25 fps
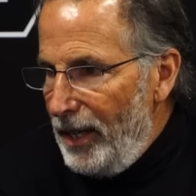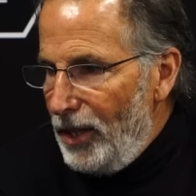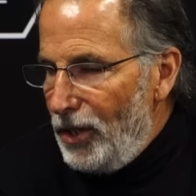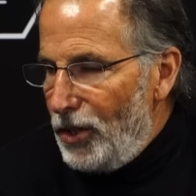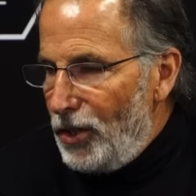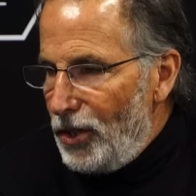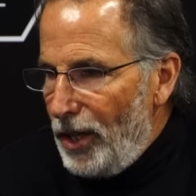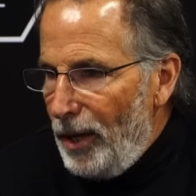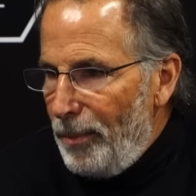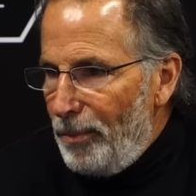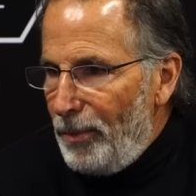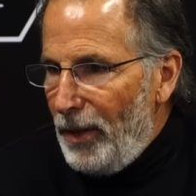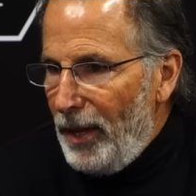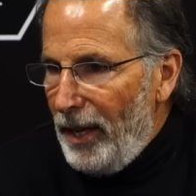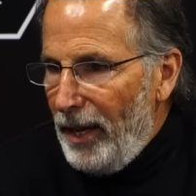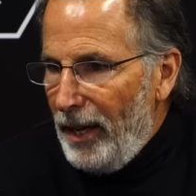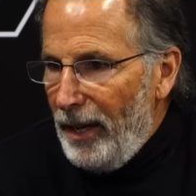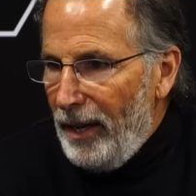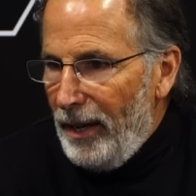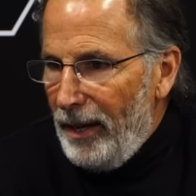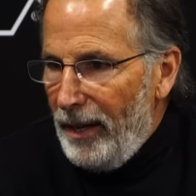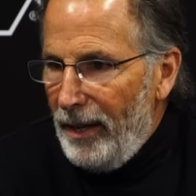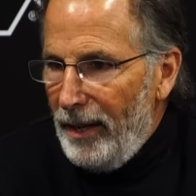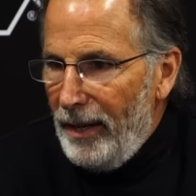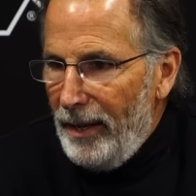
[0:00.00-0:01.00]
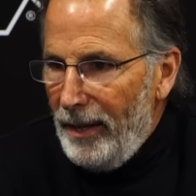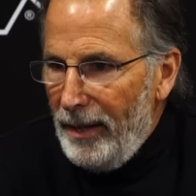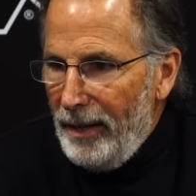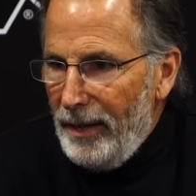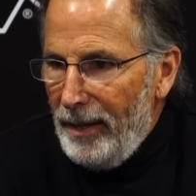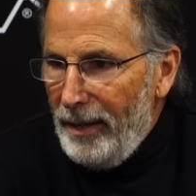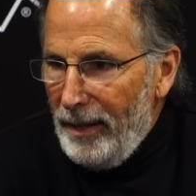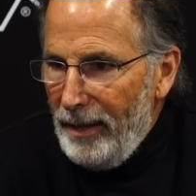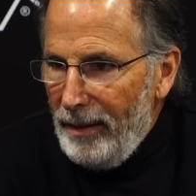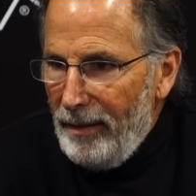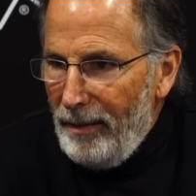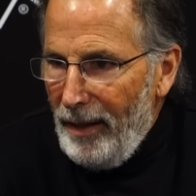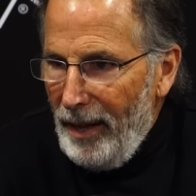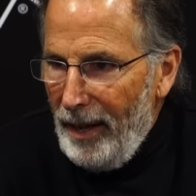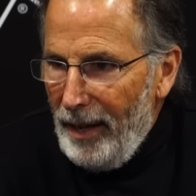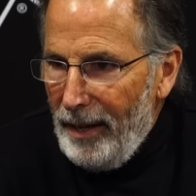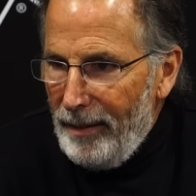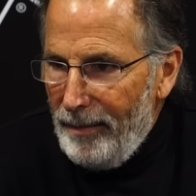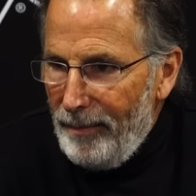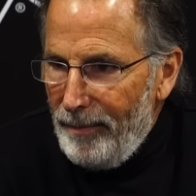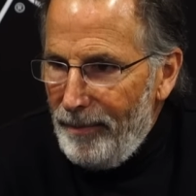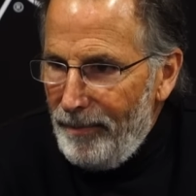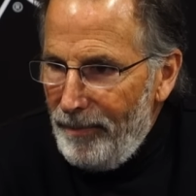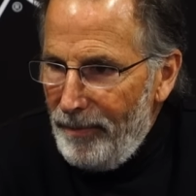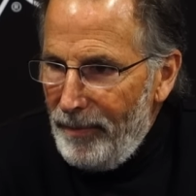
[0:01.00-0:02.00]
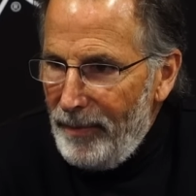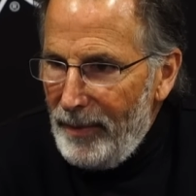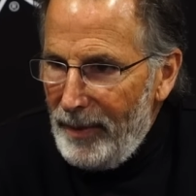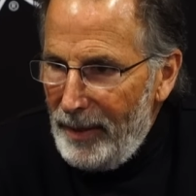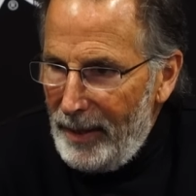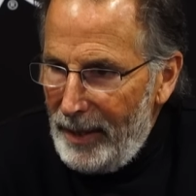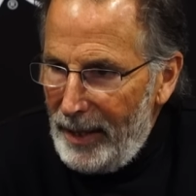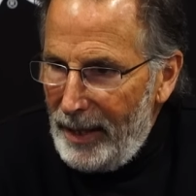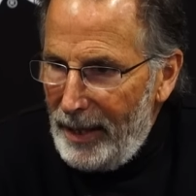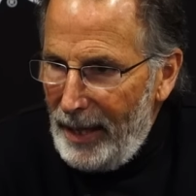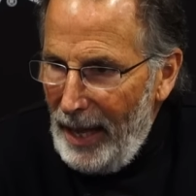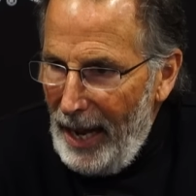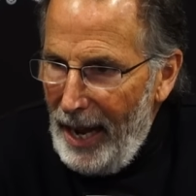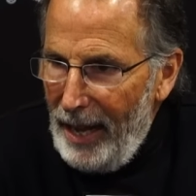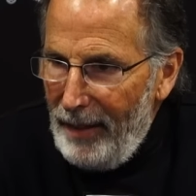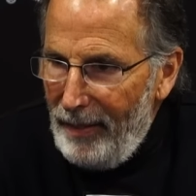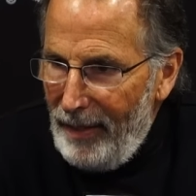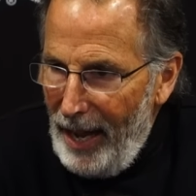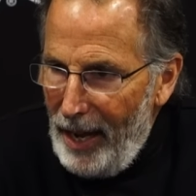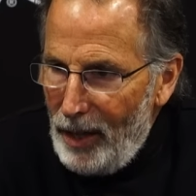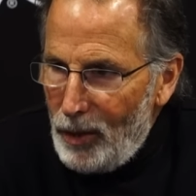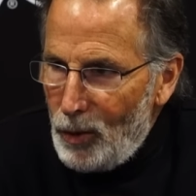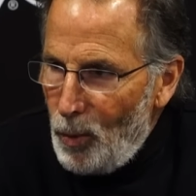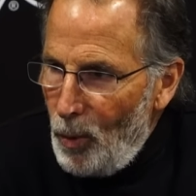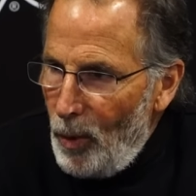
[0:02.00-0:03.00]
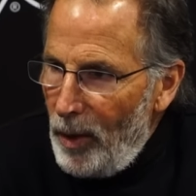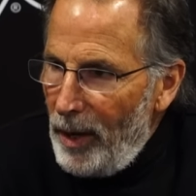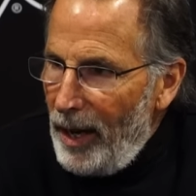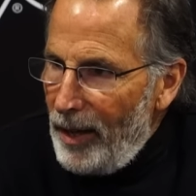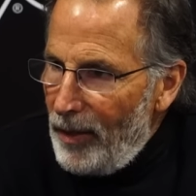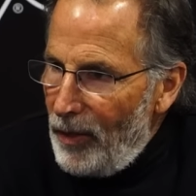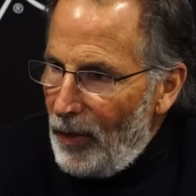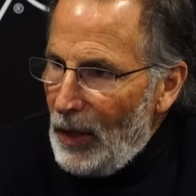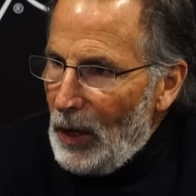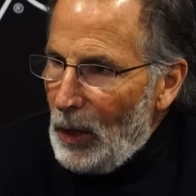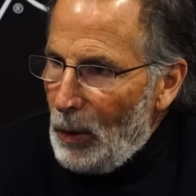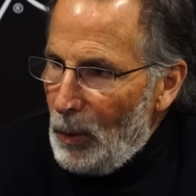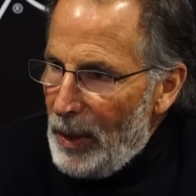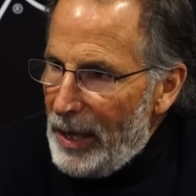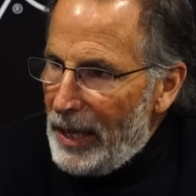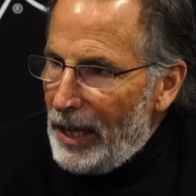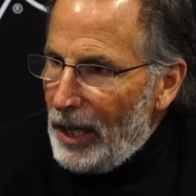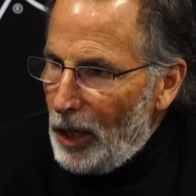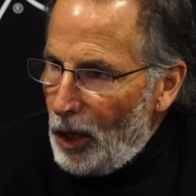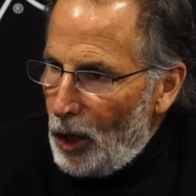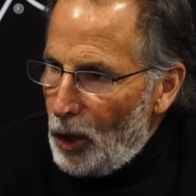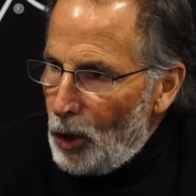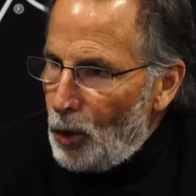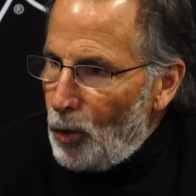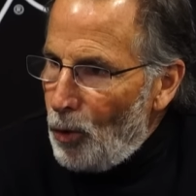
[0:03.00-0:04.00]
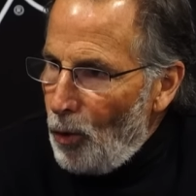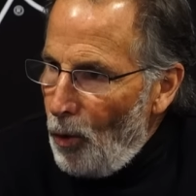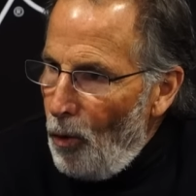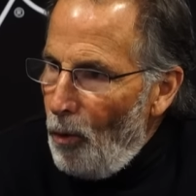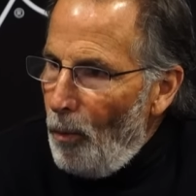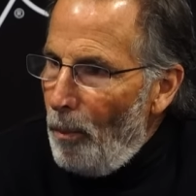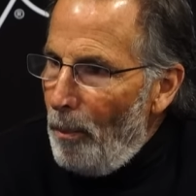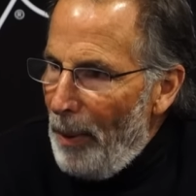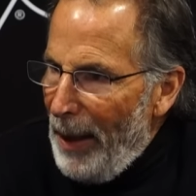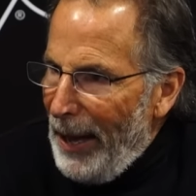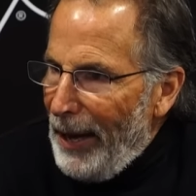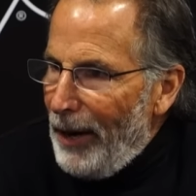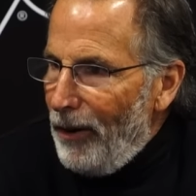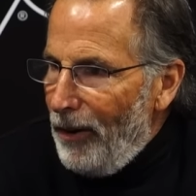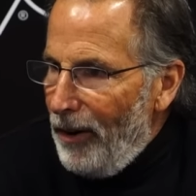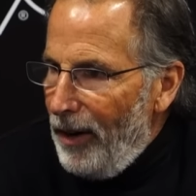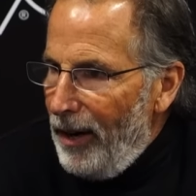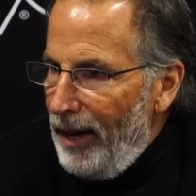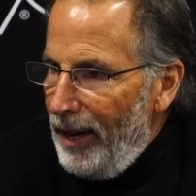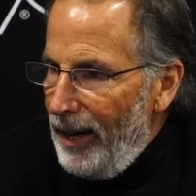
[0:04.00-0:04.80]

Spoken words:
something that's one I think we can control better.